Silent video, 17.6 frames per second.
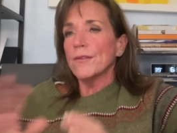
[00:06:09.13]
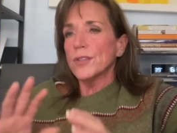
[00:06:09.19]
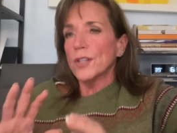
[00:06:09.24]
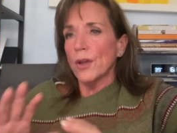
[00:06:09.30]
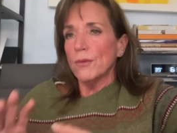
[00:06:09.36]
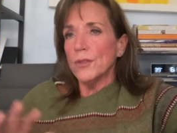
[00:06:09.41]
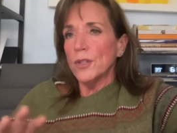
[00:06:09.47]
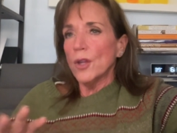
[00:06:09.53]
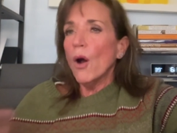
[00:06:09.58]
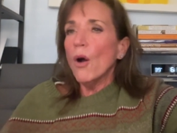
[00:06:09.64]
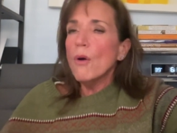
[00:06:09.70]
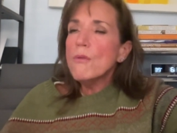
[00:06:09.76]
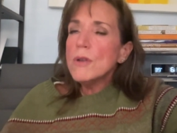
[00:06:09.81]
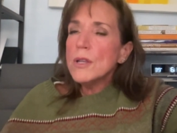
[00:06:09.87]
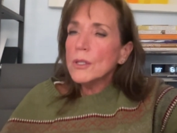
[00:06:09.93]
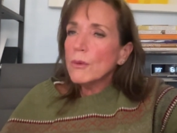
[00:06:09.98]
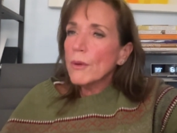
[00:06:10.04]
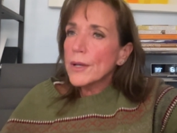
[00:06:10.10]
So you
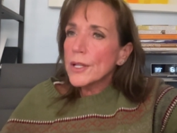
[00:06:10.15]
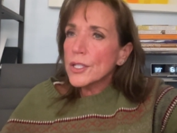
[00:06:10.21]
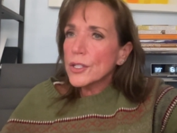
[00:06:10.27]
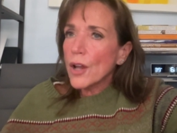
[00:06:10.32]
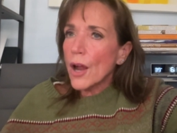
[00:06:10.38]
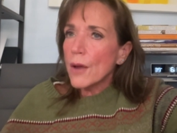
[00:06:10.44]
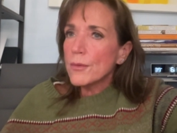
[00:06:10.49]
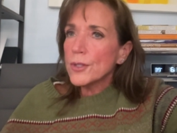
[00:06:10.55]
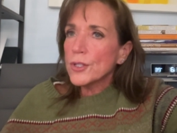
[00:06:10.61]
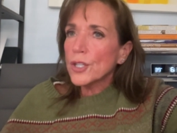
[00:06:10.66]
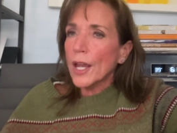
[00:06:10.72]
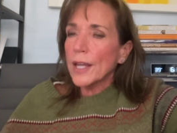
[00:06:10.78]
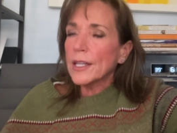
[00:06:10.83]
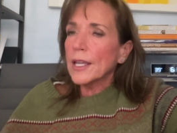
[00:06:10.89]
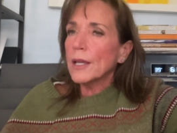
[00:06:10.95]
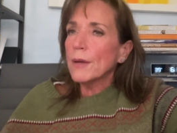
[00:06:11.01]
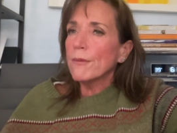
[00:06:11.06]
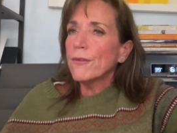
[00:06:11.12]
always want to start with
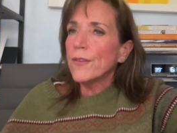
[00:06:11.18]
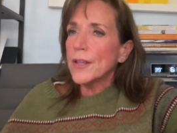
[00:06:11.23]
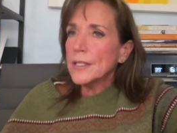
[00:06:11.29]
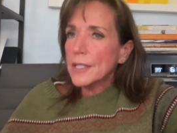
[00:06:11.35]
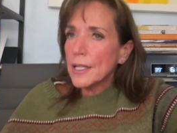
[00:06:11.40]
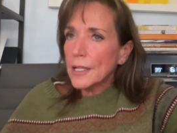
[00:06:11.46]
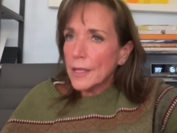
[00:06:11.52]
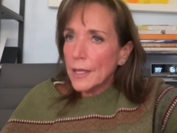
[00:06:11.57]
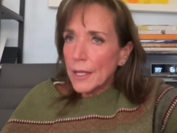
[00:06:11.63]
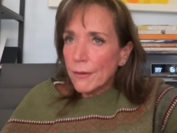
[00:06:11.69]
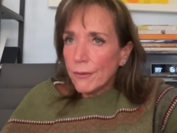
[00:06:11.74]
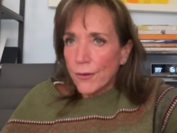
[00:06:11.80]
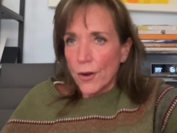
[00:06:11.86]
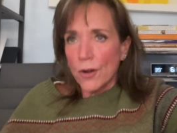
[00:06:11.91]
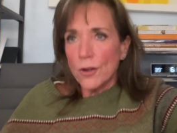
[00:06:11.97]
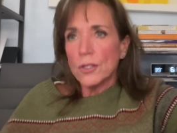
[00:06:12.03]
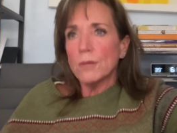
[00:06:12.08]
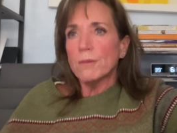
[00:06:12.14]
checking them physically
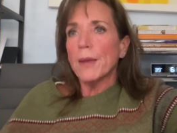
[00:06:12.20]
first.